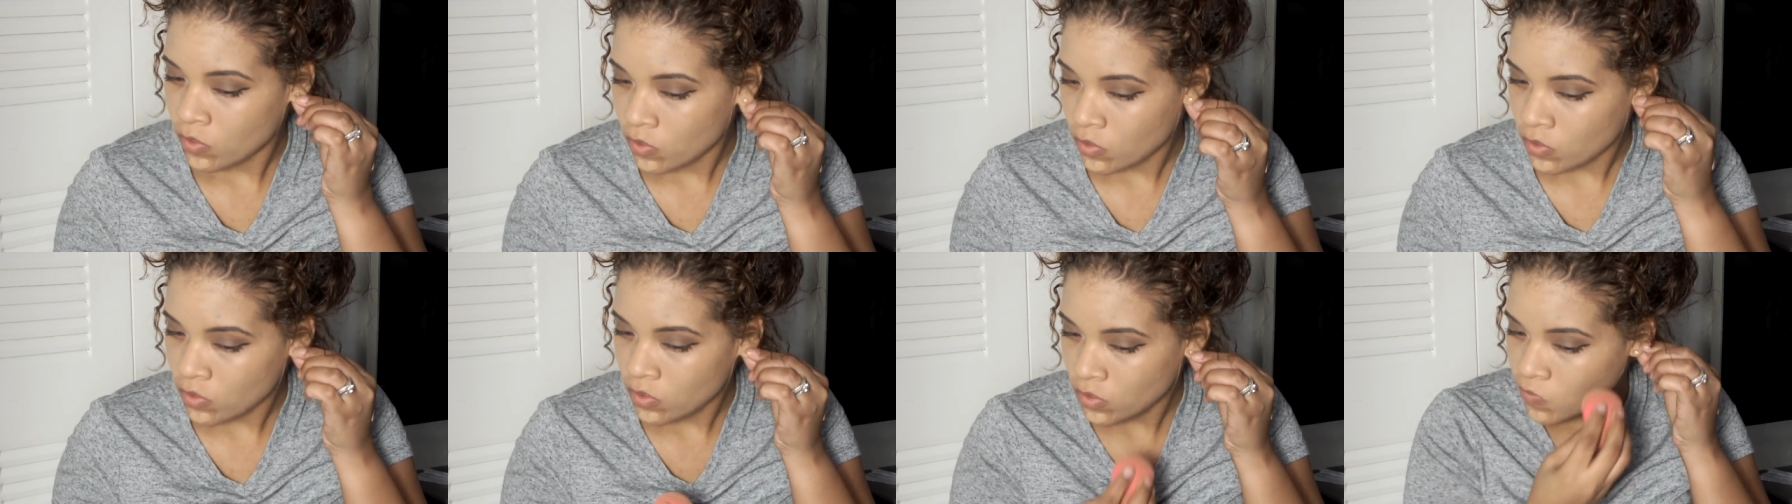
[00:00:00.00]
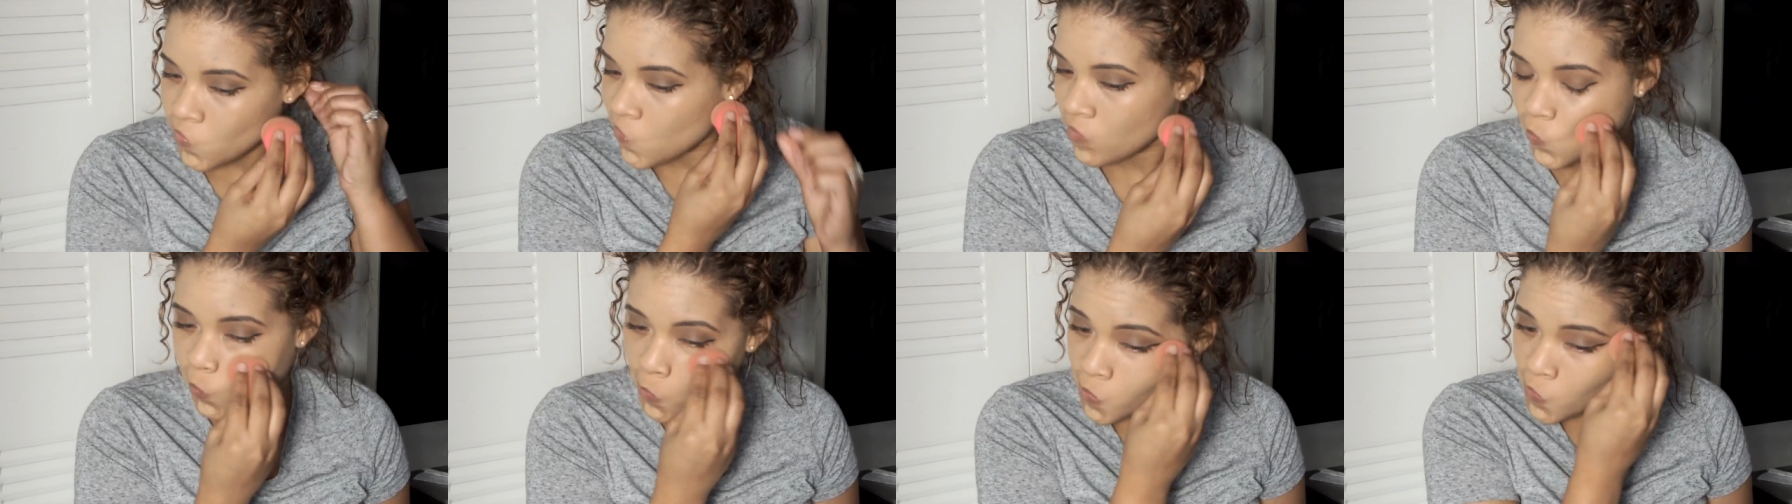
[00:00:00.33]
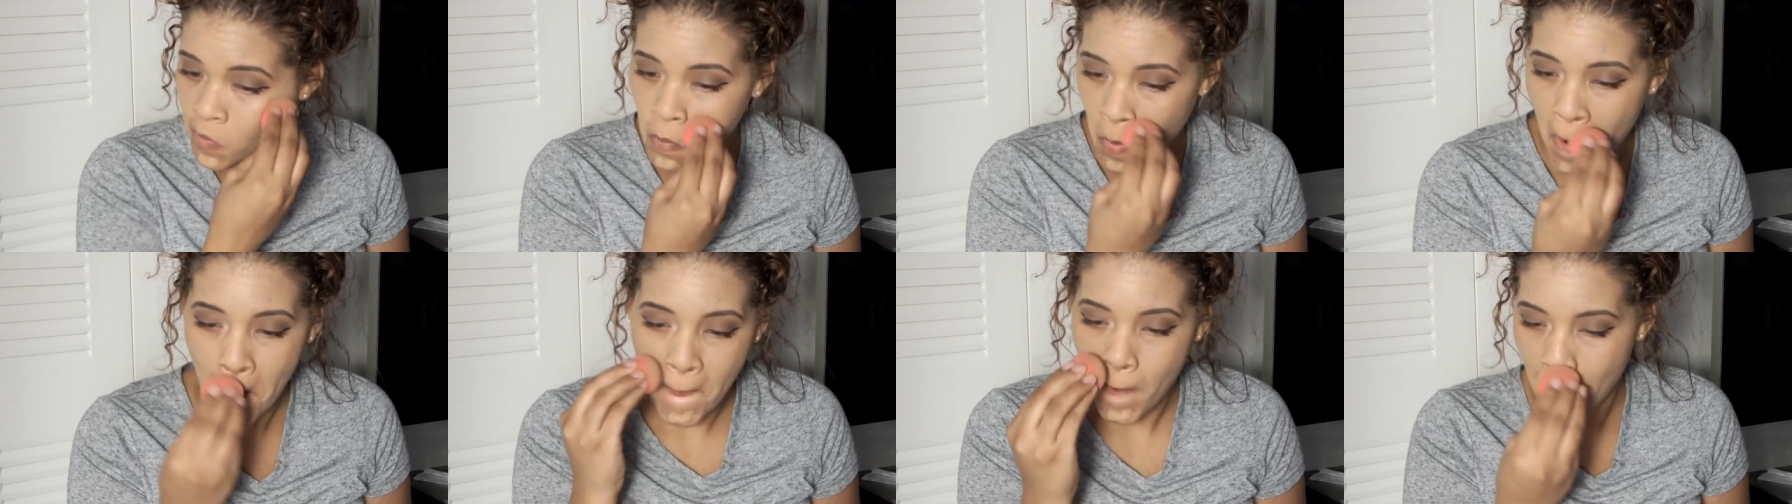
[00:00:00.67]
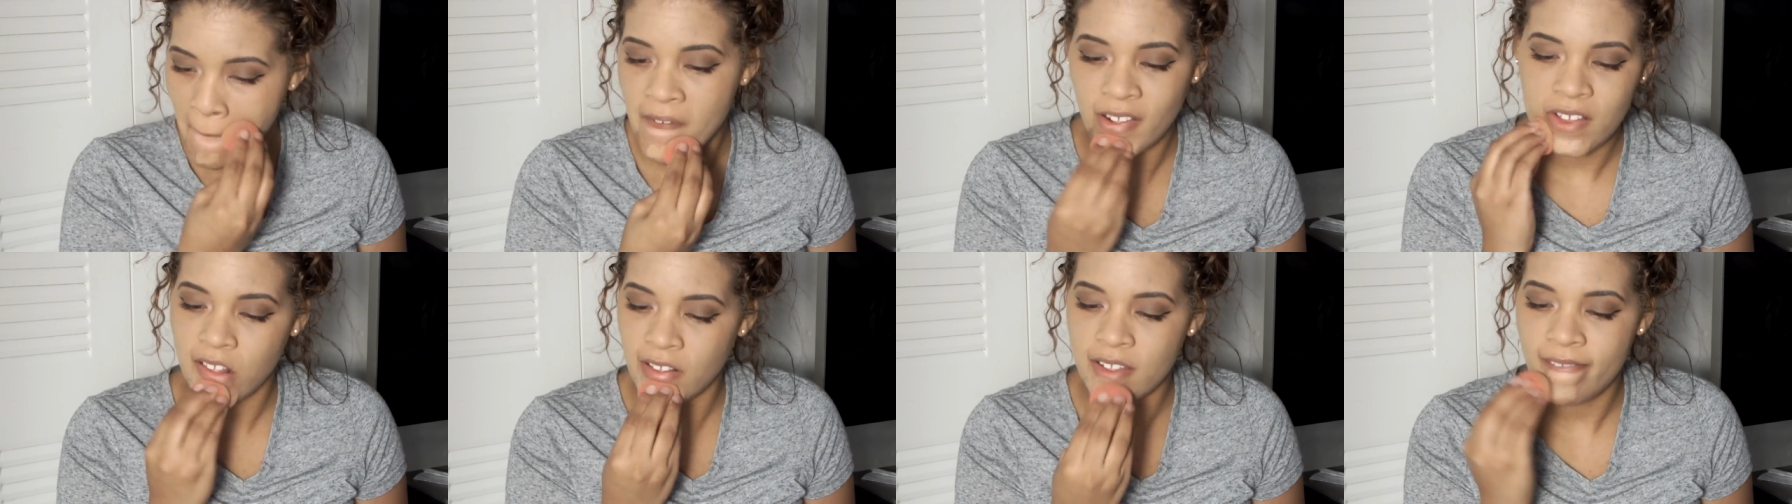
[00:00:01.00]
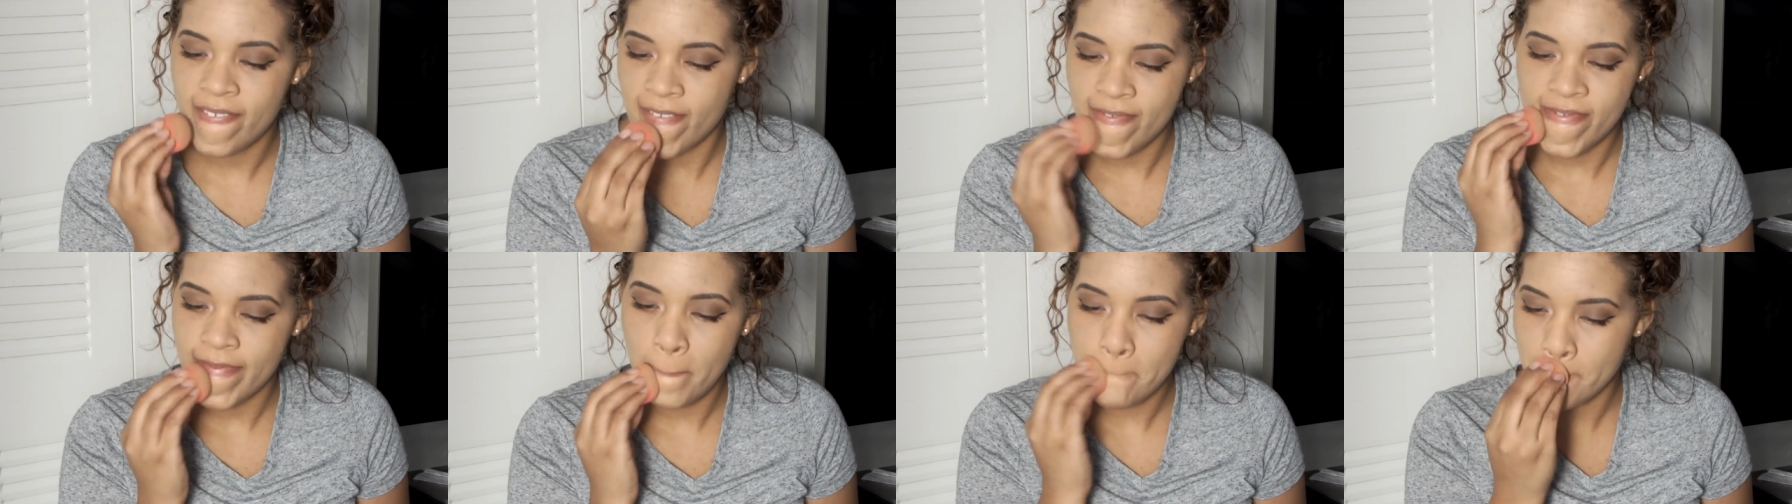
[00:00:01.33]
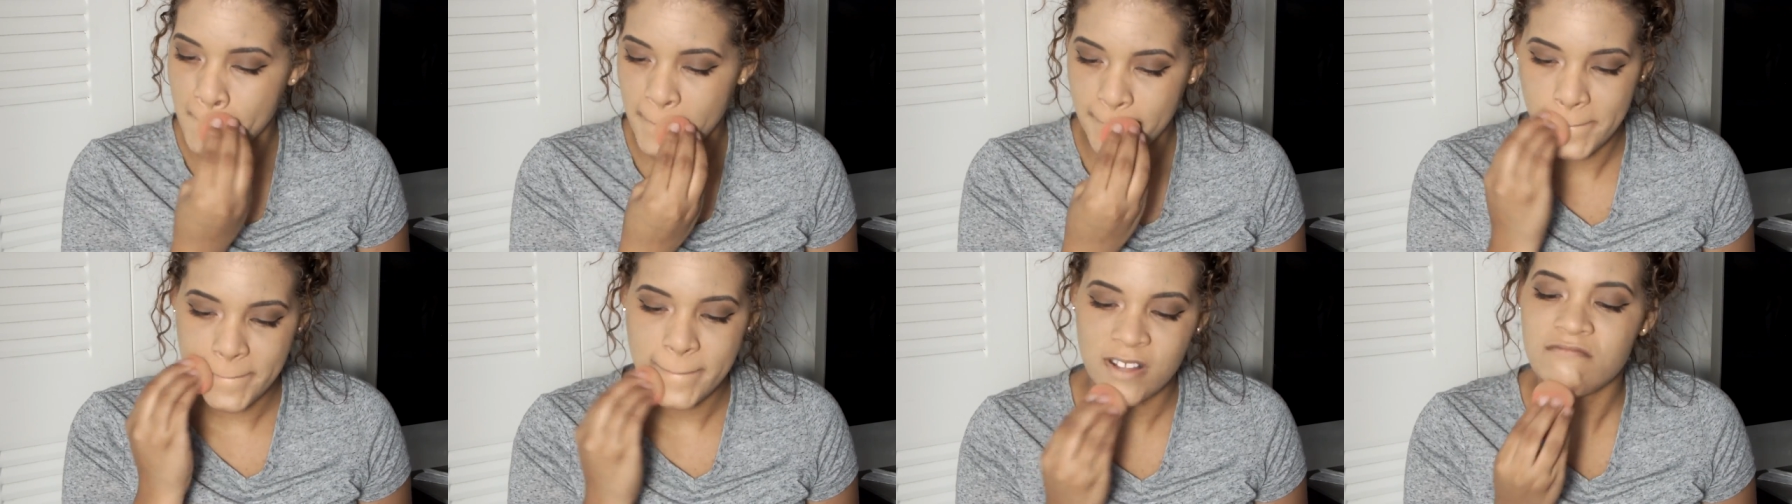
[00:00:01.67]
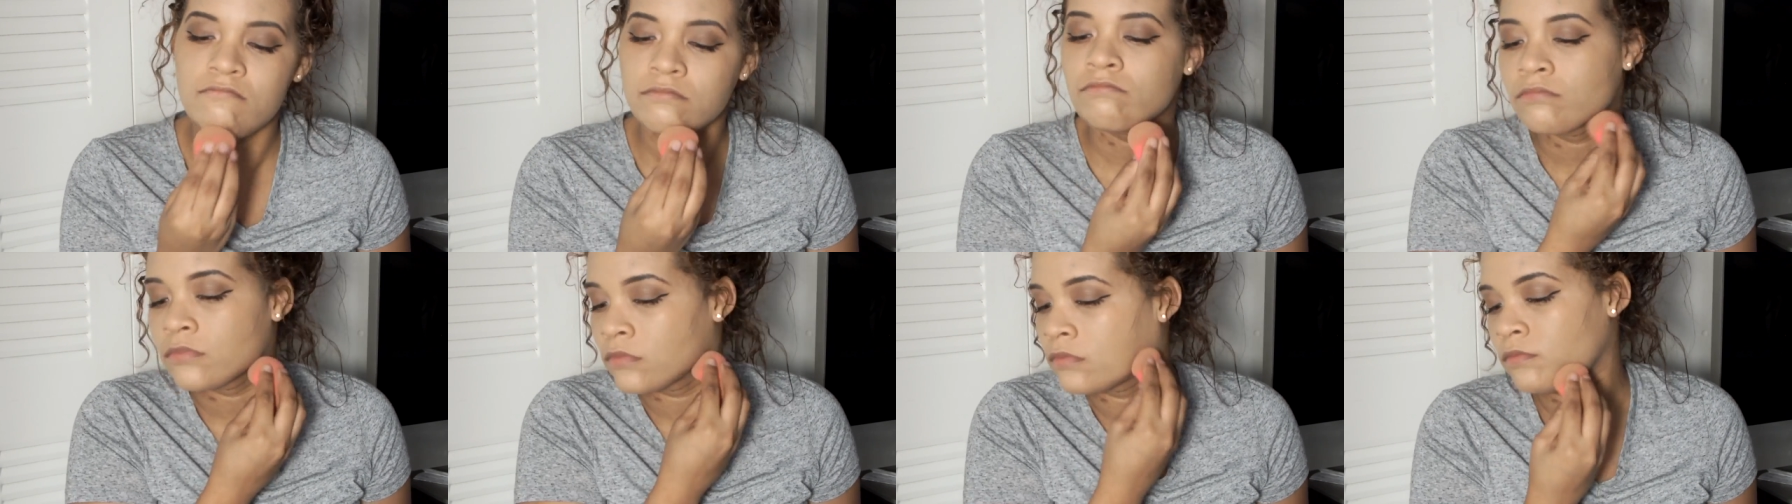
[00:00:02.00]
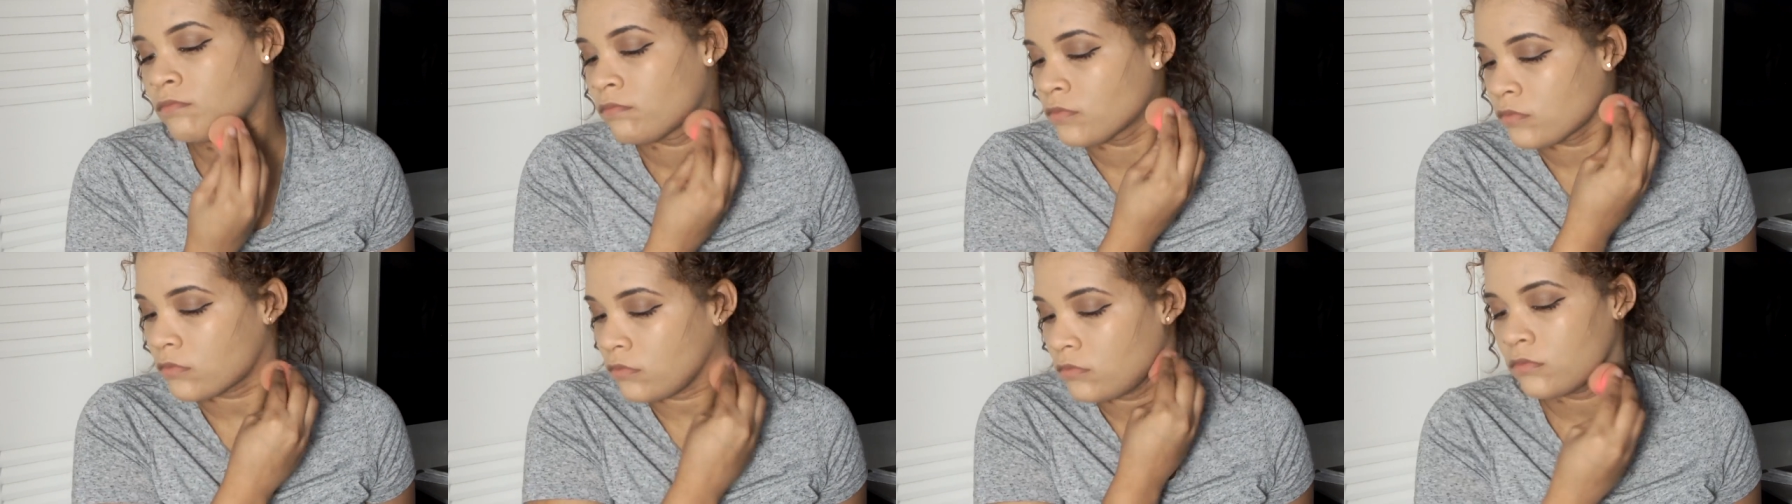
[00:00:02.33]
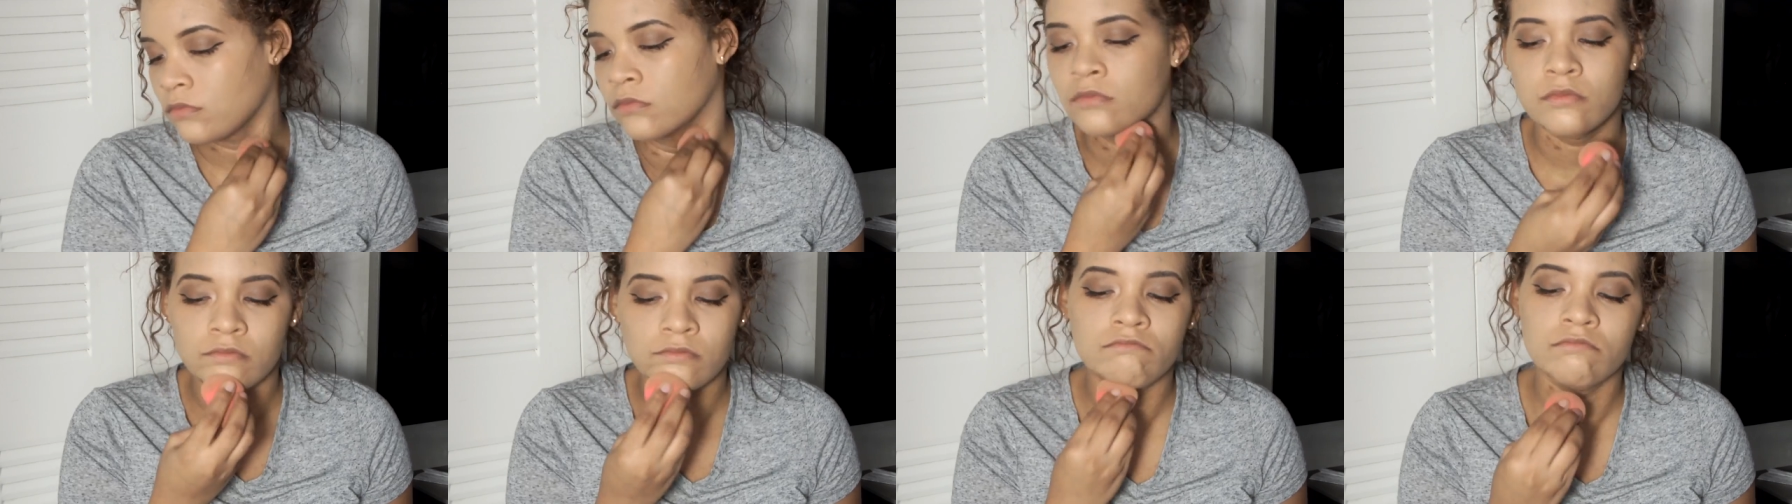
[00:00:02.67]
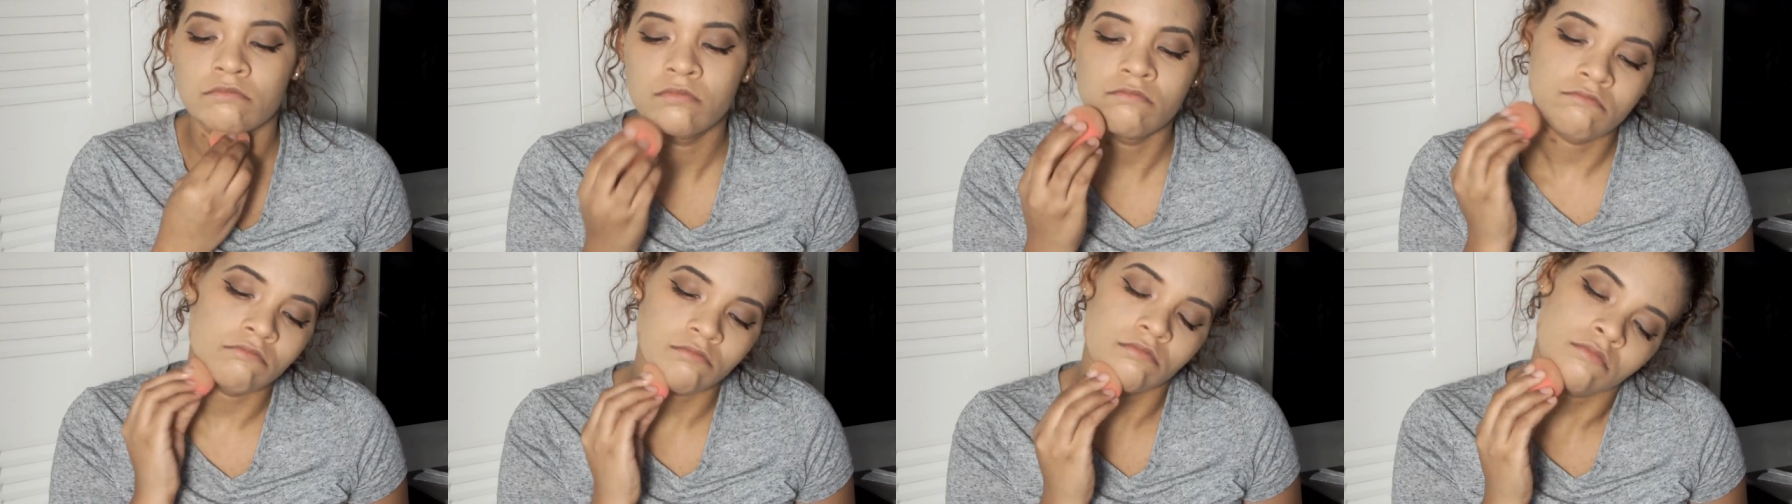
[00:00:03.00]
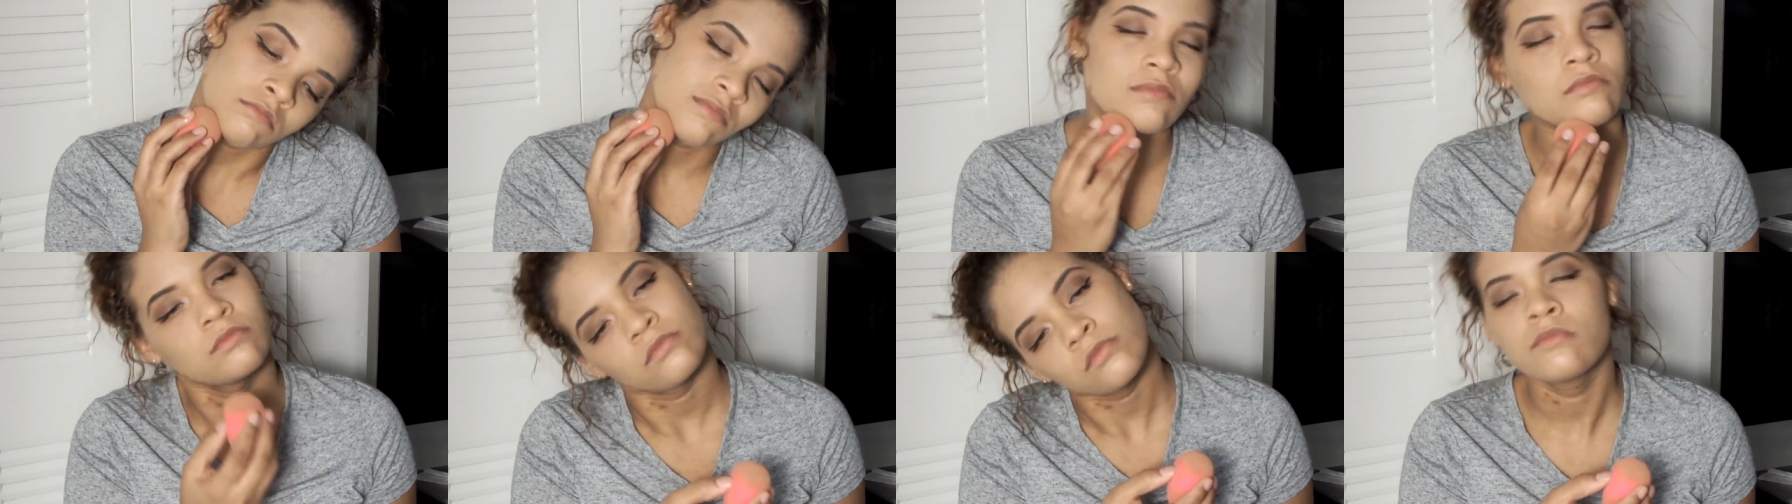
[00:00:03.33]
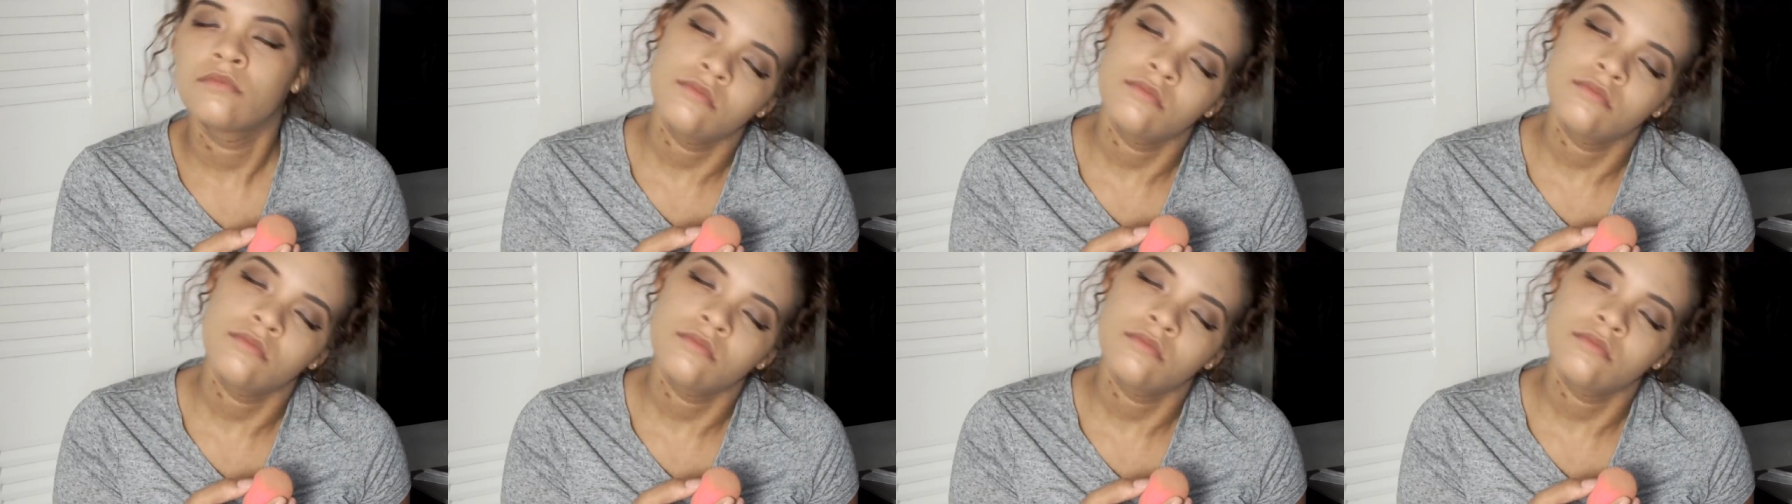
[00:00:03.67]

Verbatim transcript: Get a nice even coverage. I think I just painted my earring,